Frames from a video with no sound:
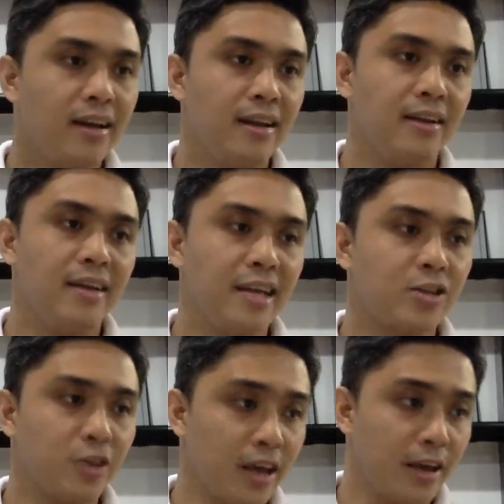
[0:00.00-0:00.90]

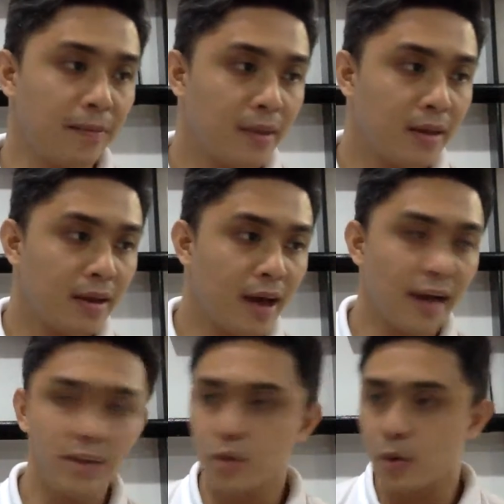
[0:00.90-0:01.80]
yesterday.
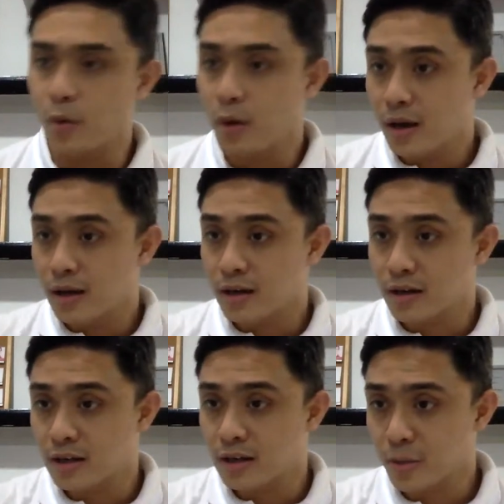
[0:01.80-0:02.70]
Right? So
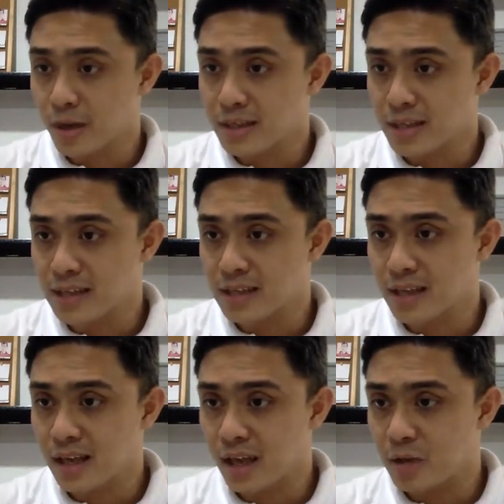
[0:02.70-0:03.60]
Christopher is
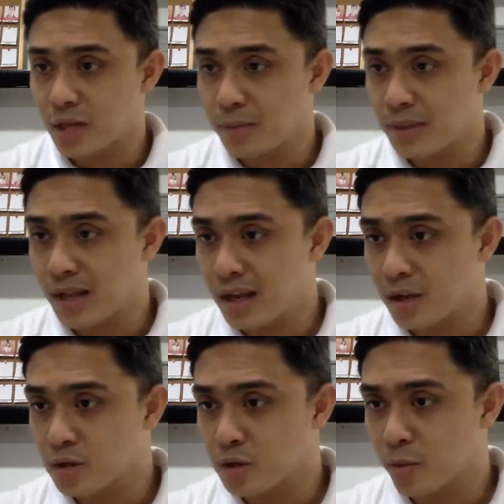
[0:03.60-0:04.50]
asking, can you send me the link?
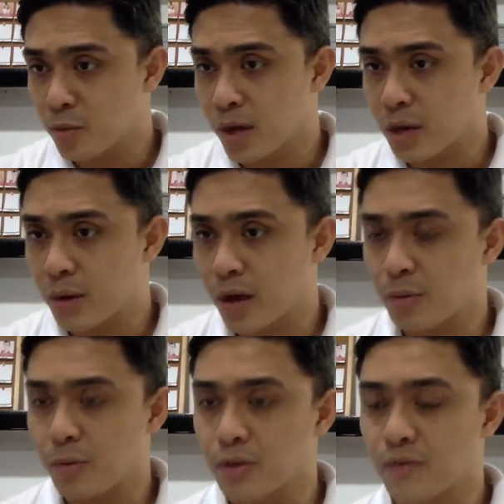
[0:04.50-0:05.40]
Gusto po araw-araw
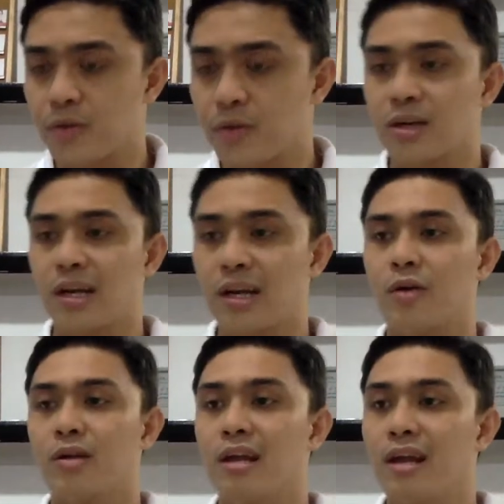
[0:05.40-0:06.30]
motivate ko sarili
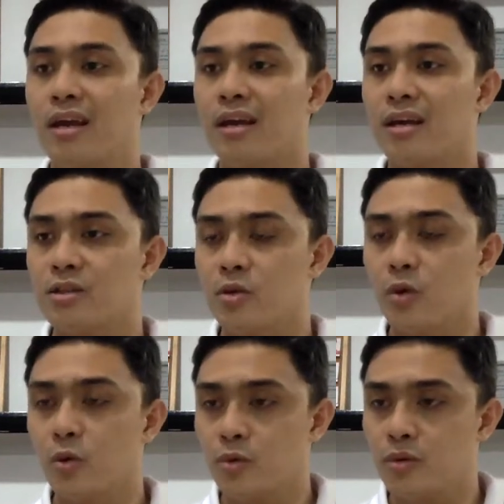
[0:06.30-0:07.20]
ko. The link is you
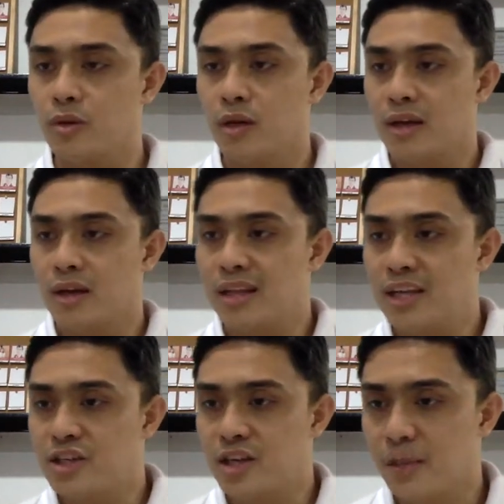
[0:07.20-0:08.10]
go to
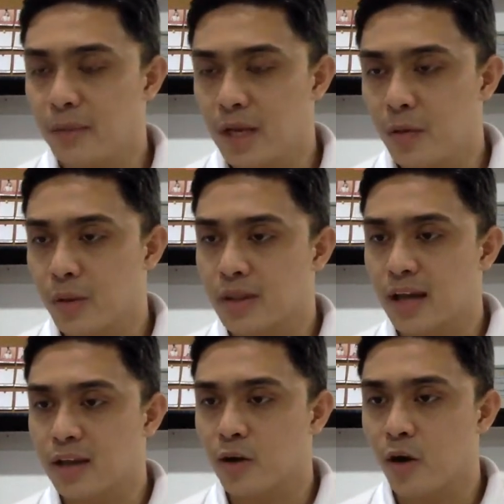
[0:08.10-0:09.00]

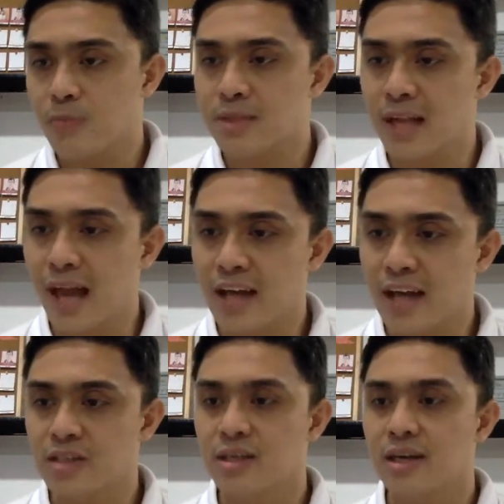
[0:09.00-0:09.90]

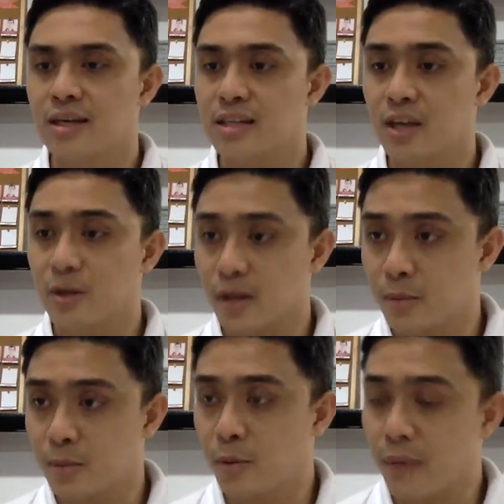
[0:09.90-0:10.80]
bjdimaliuat.com/secret
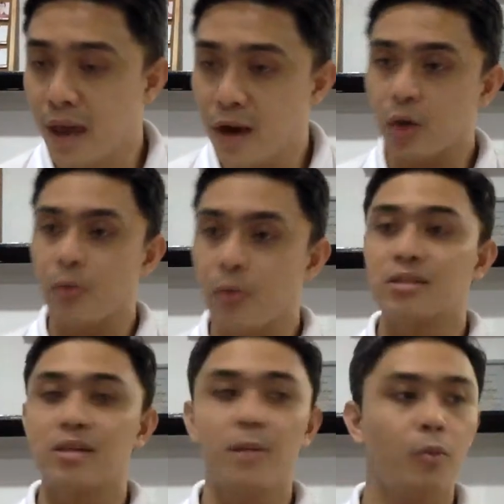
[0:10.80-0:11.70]
book. May I request
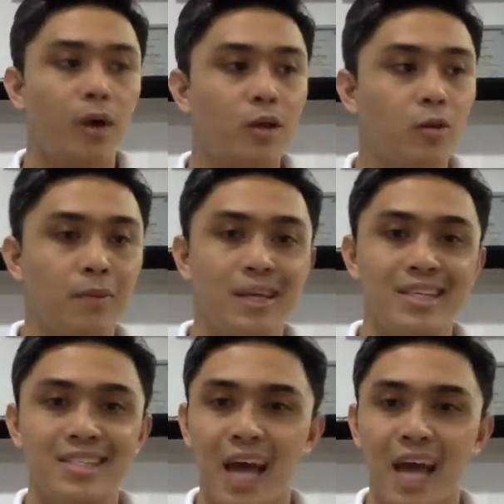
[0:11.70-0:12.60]
someone to
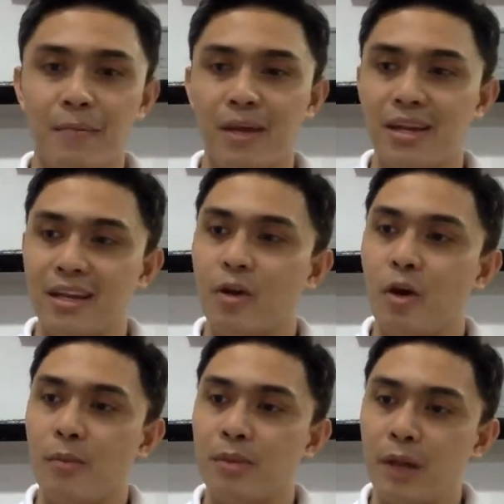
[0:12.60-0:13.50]
please type in the
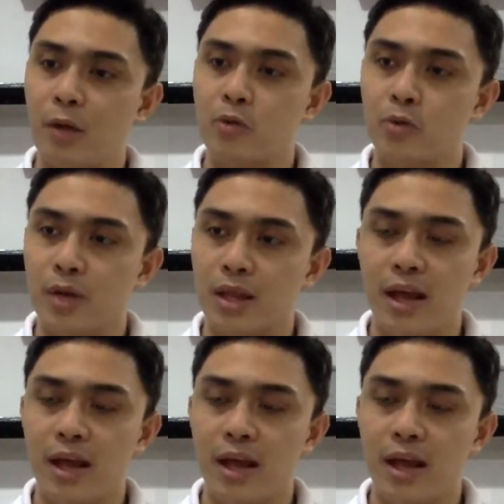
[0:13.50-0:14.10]
comment below so that